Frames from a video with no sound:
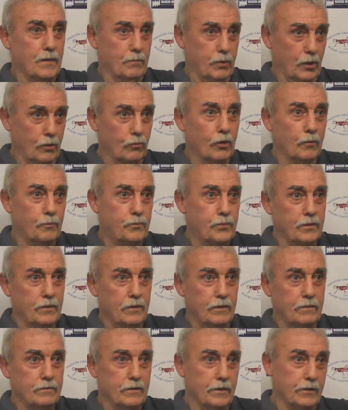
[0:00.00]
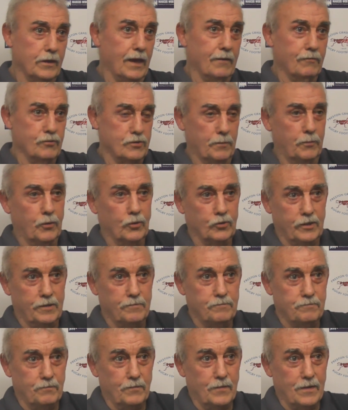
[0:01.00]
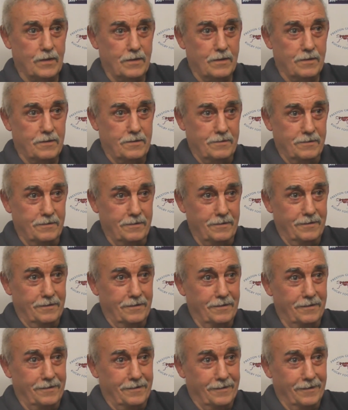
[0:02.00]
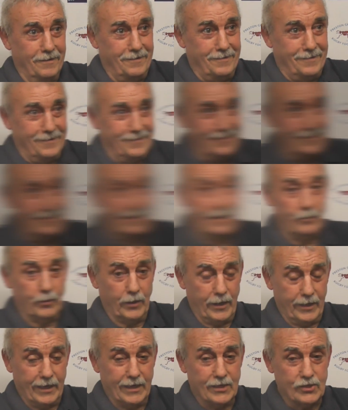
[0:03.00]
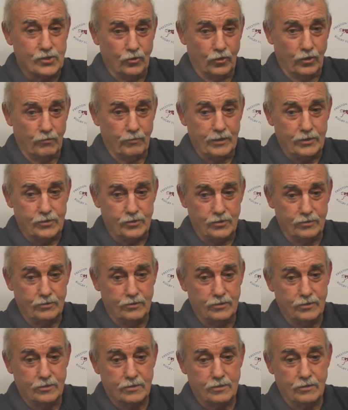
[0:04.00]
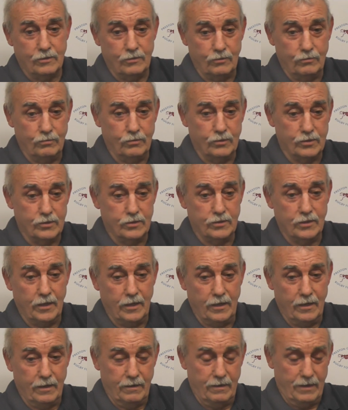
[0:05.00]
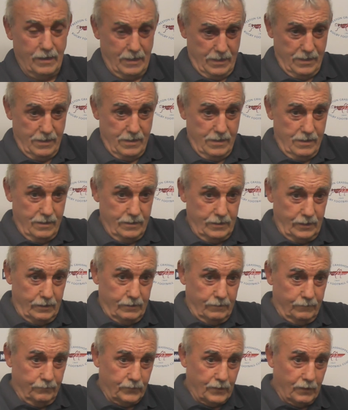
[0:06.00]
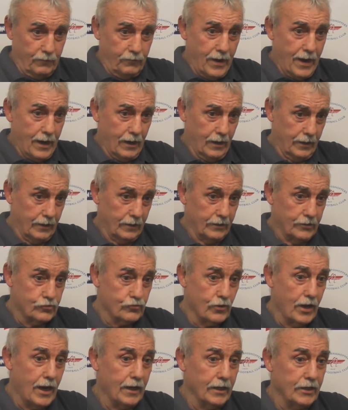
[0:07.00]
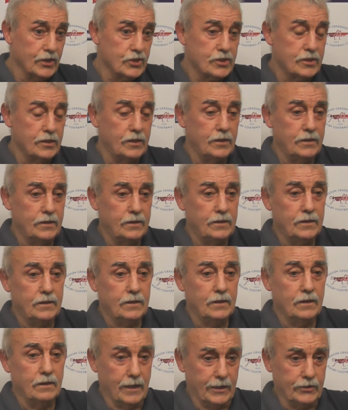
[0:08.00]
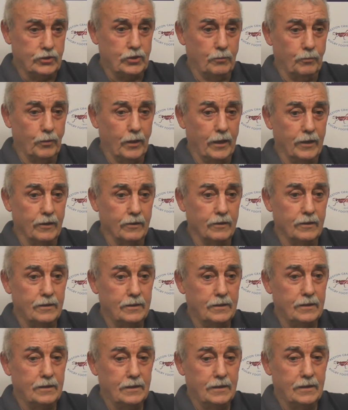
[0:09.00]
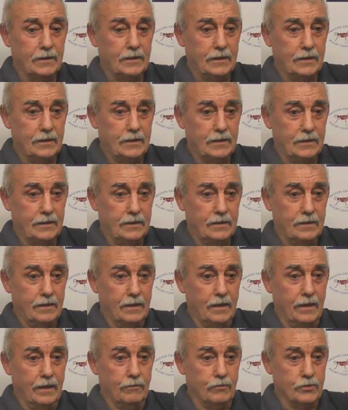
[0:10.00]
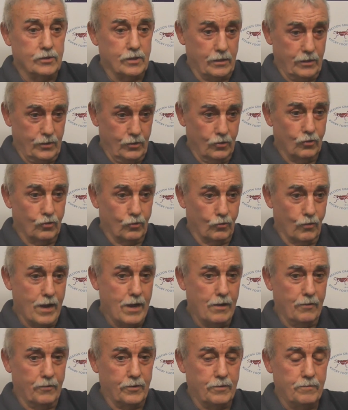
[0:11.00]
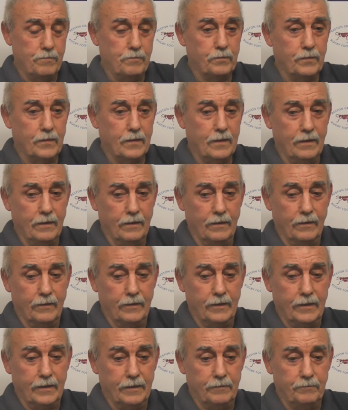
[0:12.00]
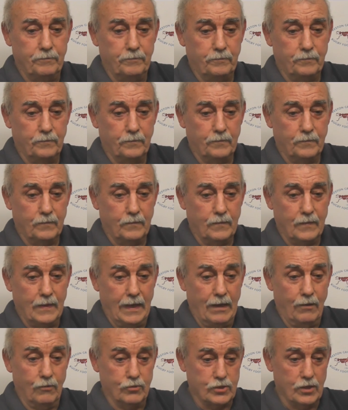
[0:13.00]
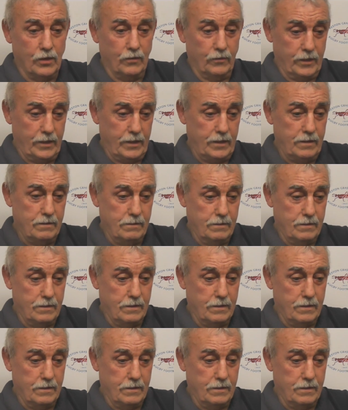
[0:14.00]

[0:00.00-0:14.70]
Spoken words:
blew up and gave us a putting. Oh. I played against Tony Richards, who was a final England trialist, Lancashire player, and it was at the old ground, and I was on the